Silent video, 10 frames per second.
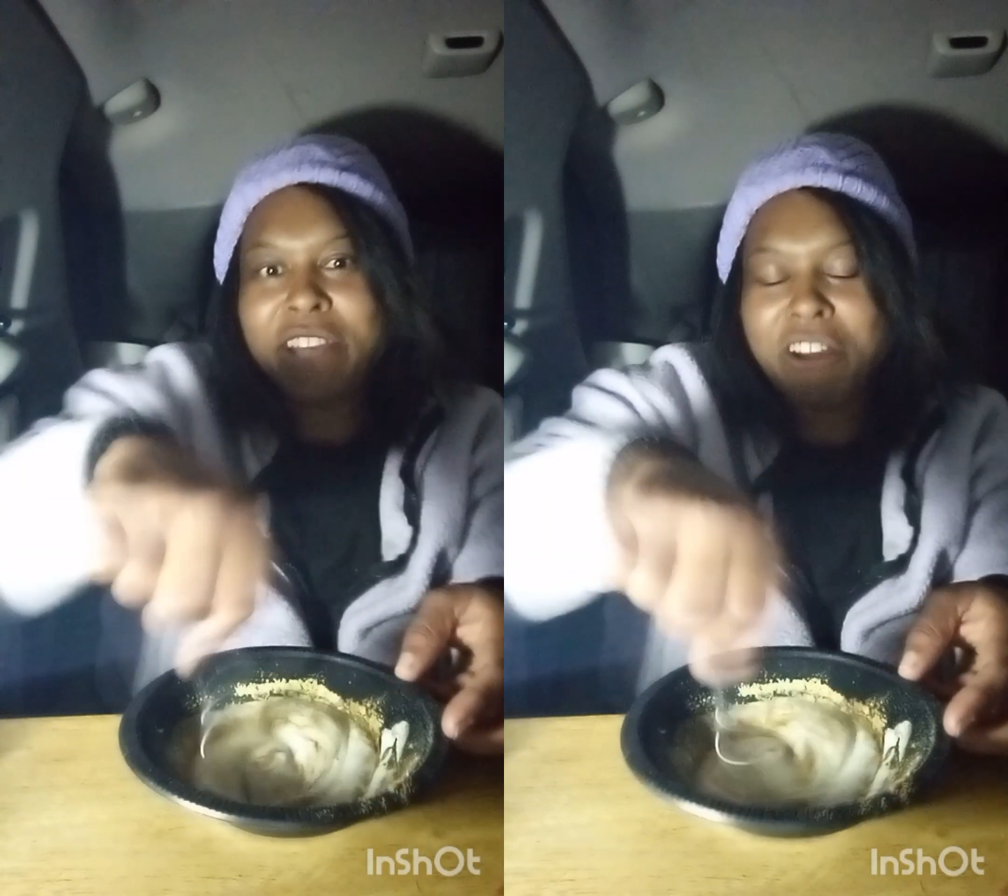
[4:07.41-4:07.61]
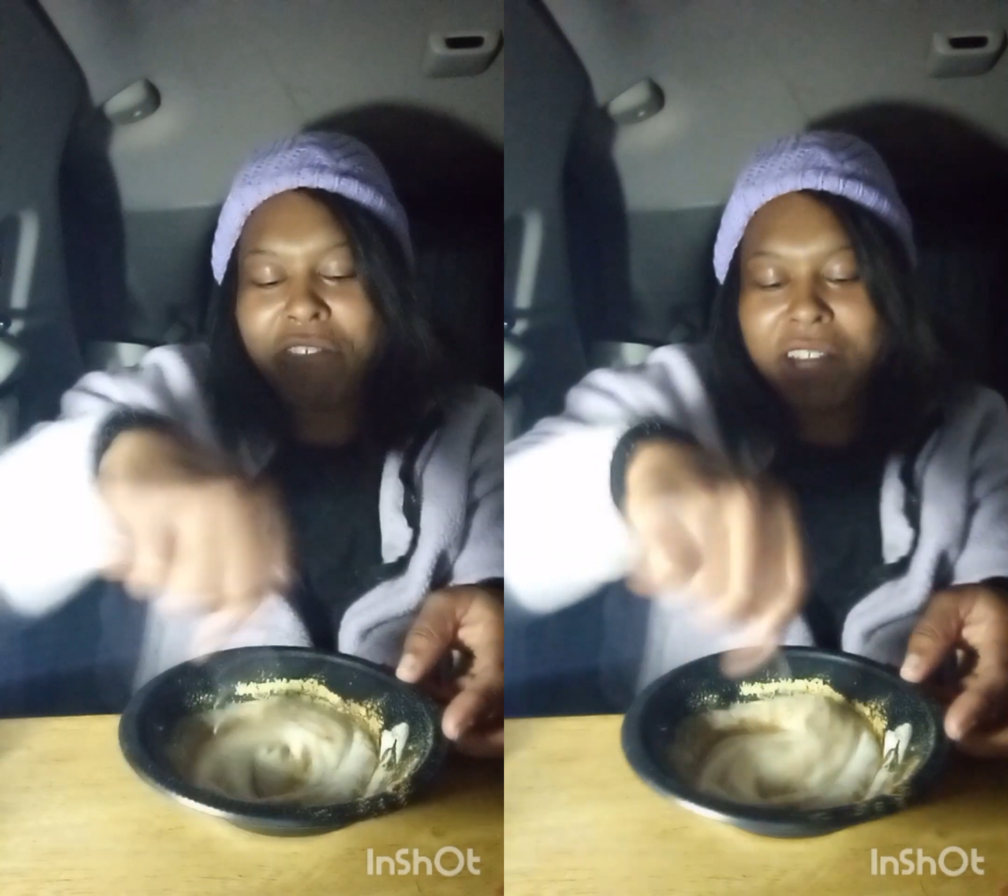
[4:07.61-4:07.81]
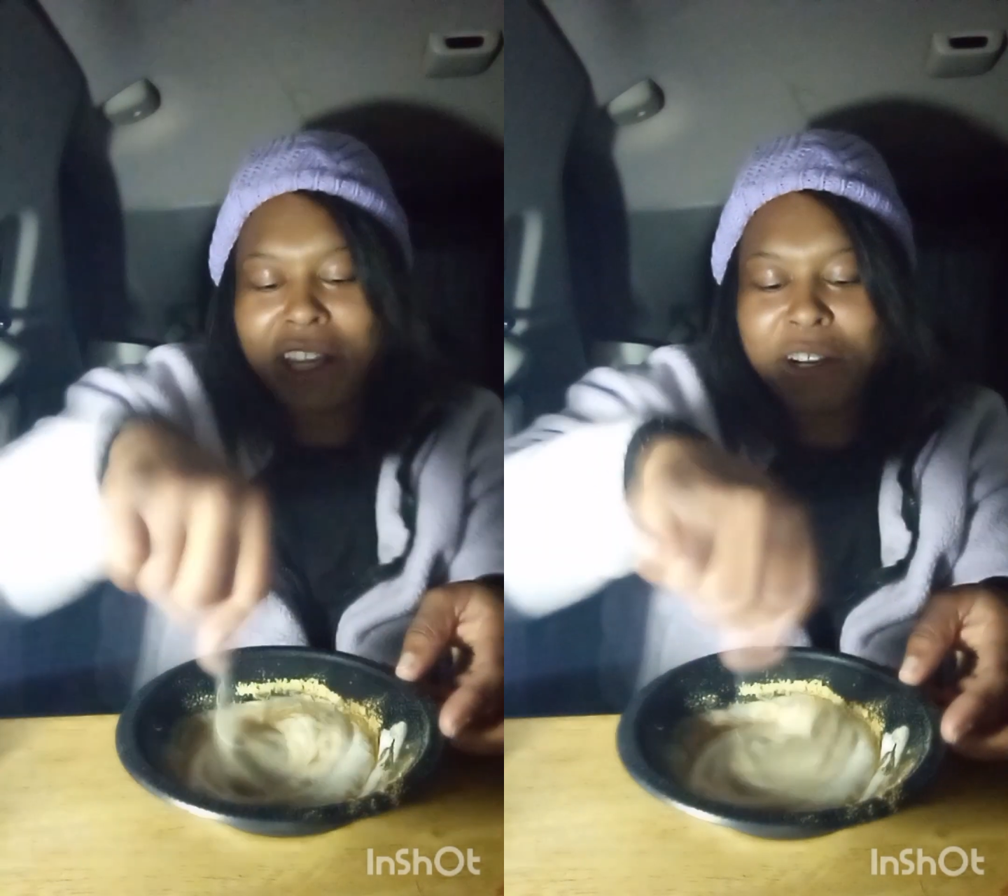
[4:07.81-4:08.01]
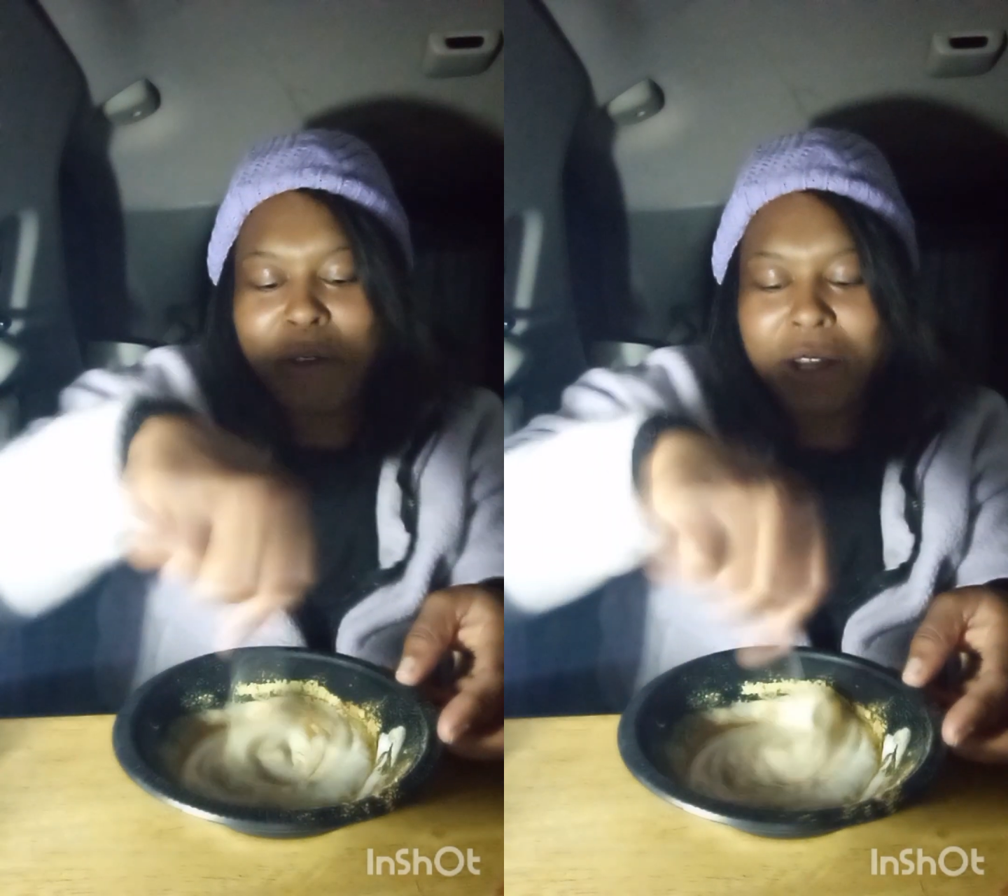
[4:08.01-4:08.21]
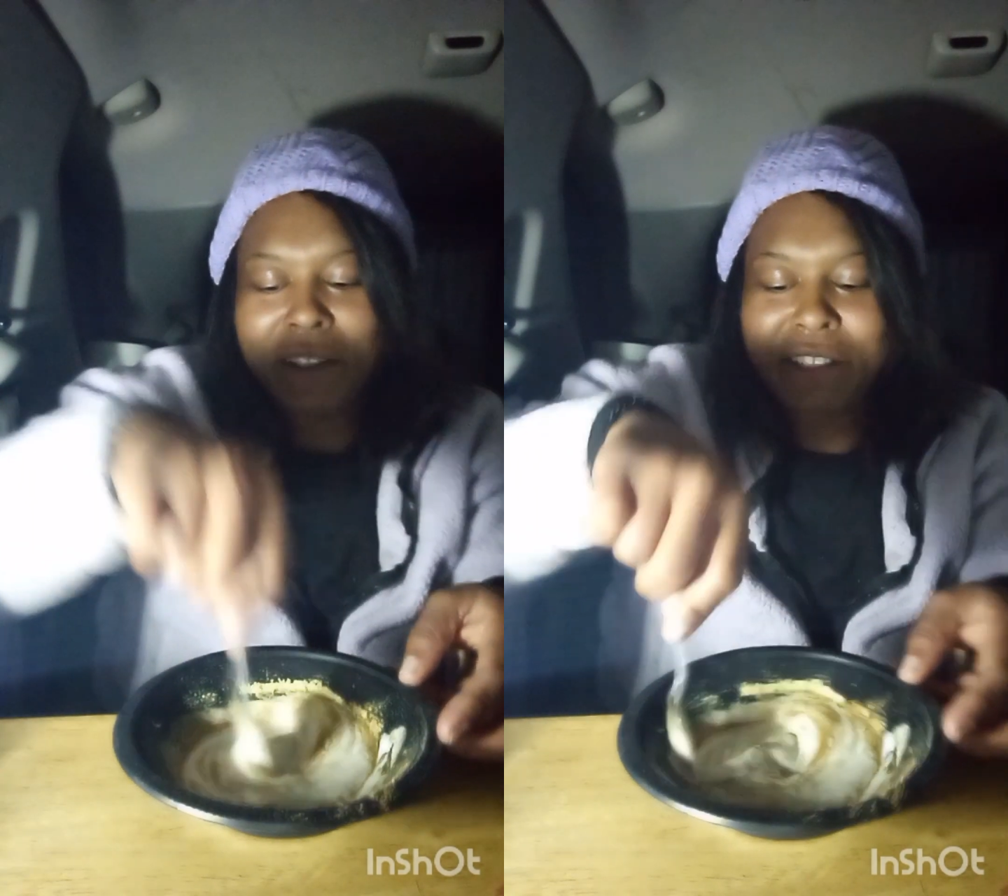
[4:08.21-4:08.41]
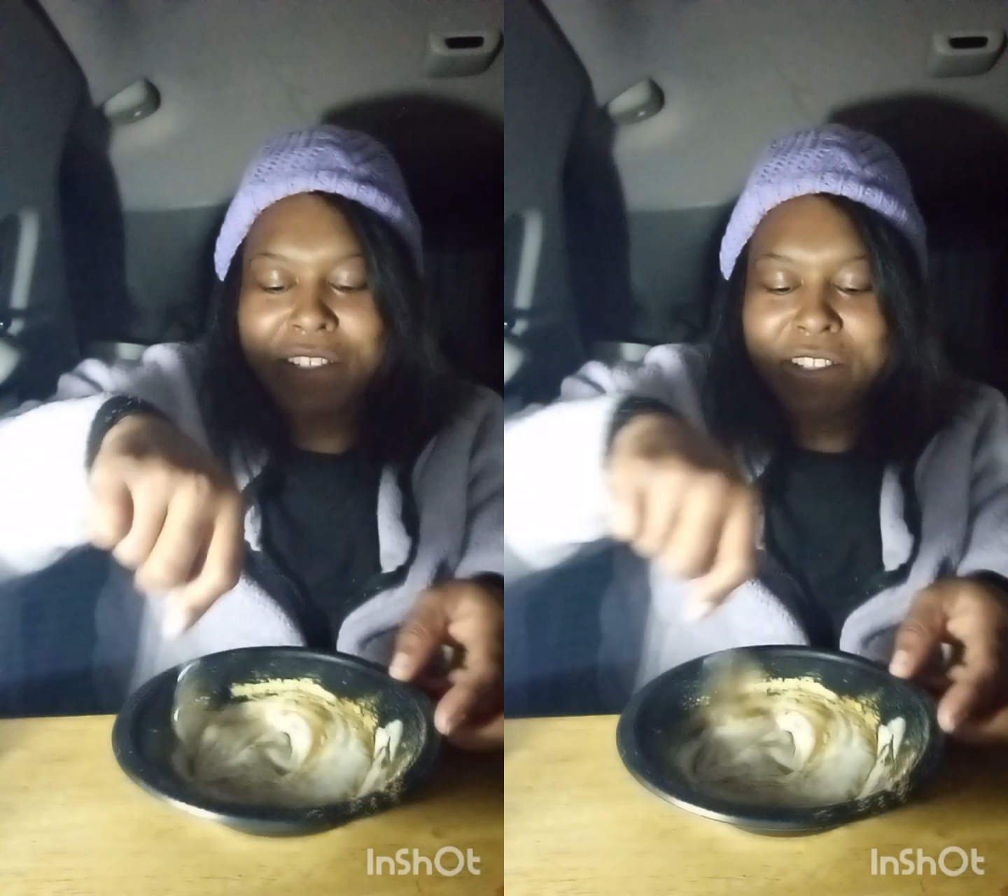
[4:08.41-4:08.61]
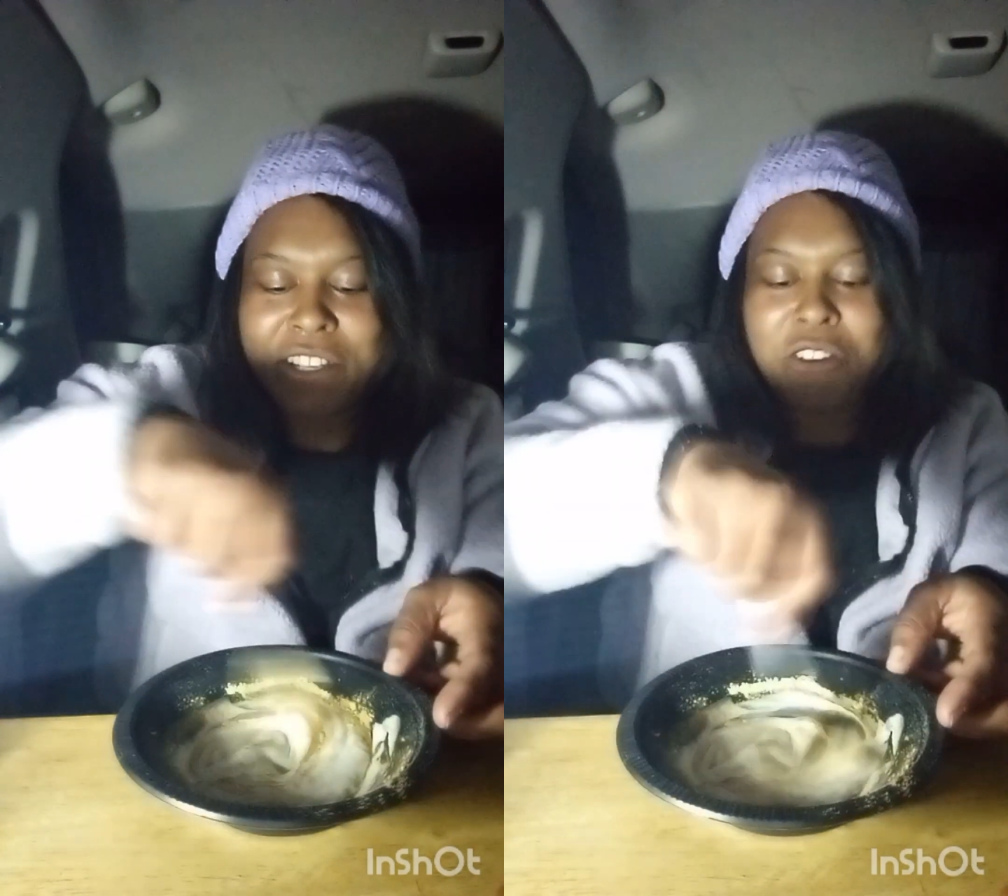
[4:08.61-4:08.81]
You're definitely gonna want this to sit